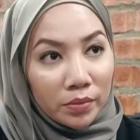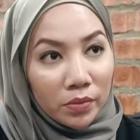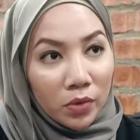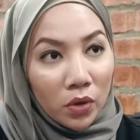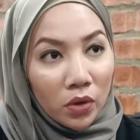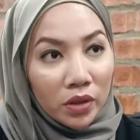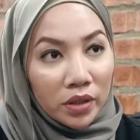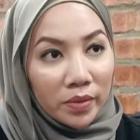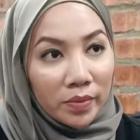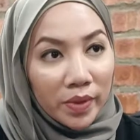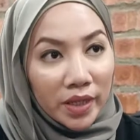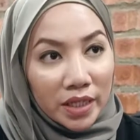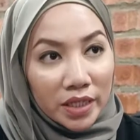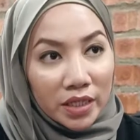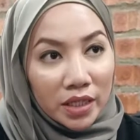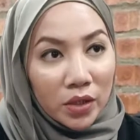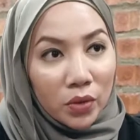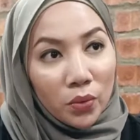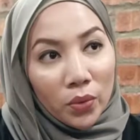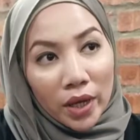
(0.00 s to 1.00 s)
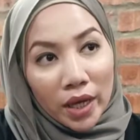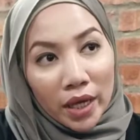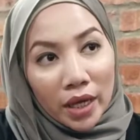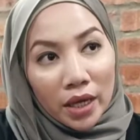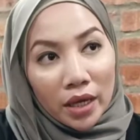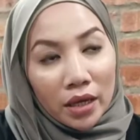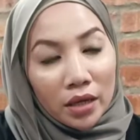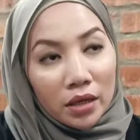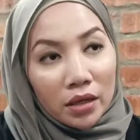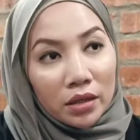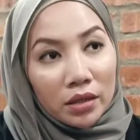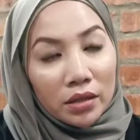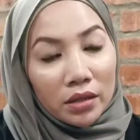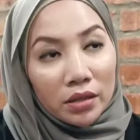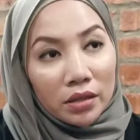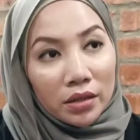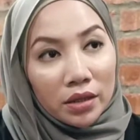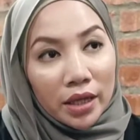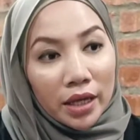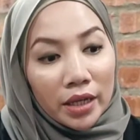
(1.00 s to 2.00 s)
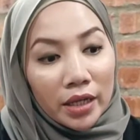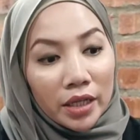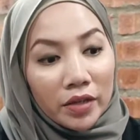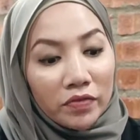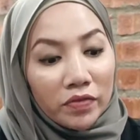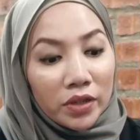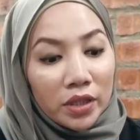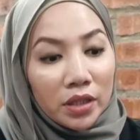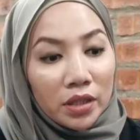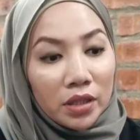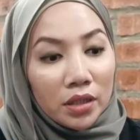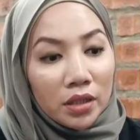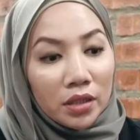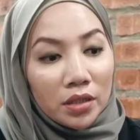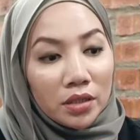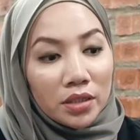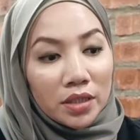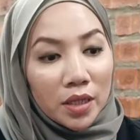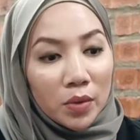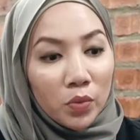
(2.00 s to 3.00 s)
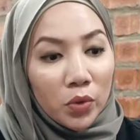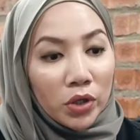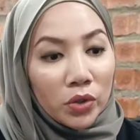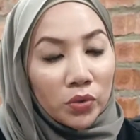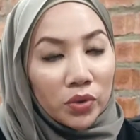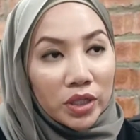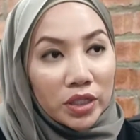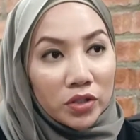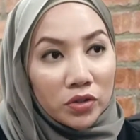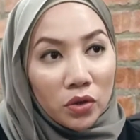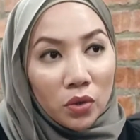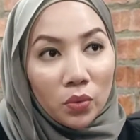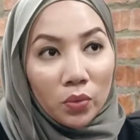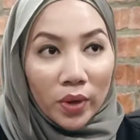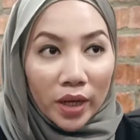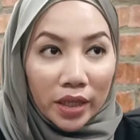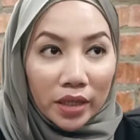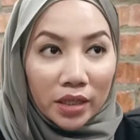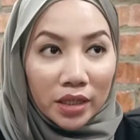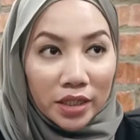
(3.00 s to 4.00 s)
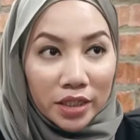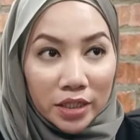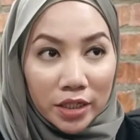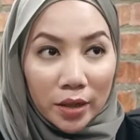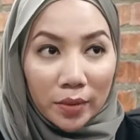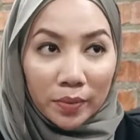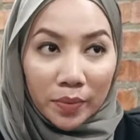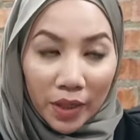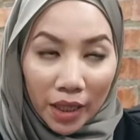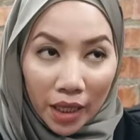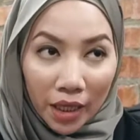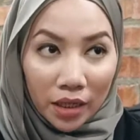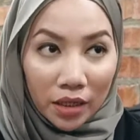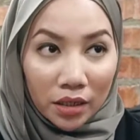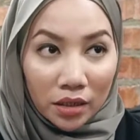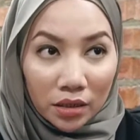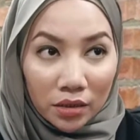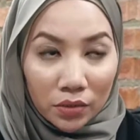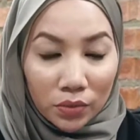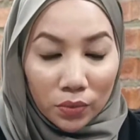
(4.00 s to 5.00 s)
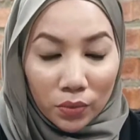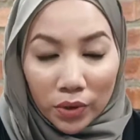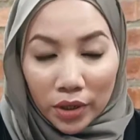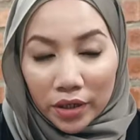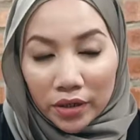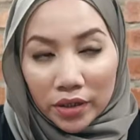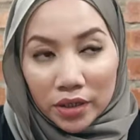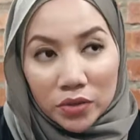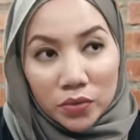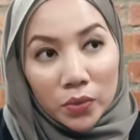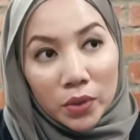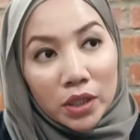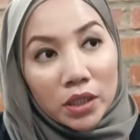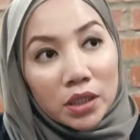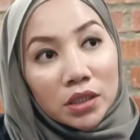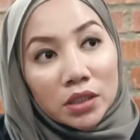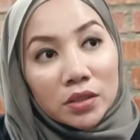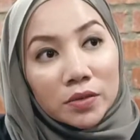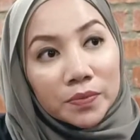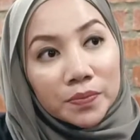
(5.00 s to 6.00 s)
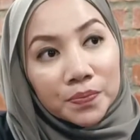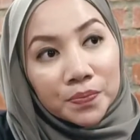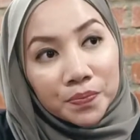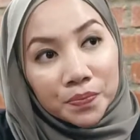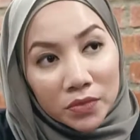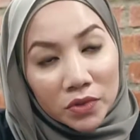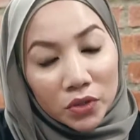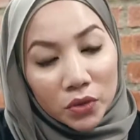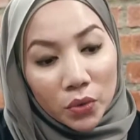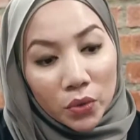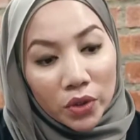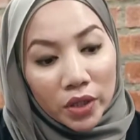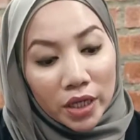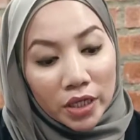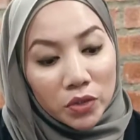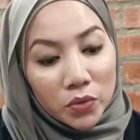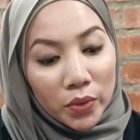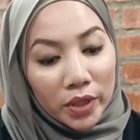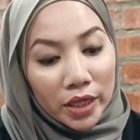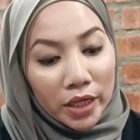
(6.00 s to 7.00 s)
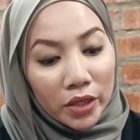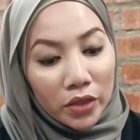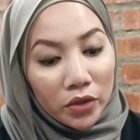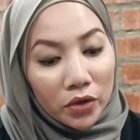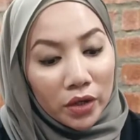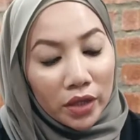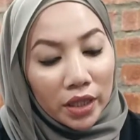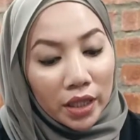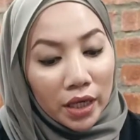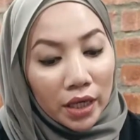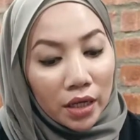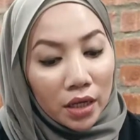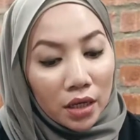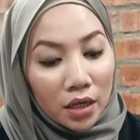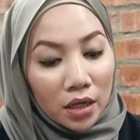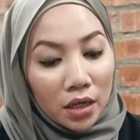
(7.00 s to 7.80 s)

all the basic wear that even someone who does not wear the hijab can wear as well. So that's when I thought that,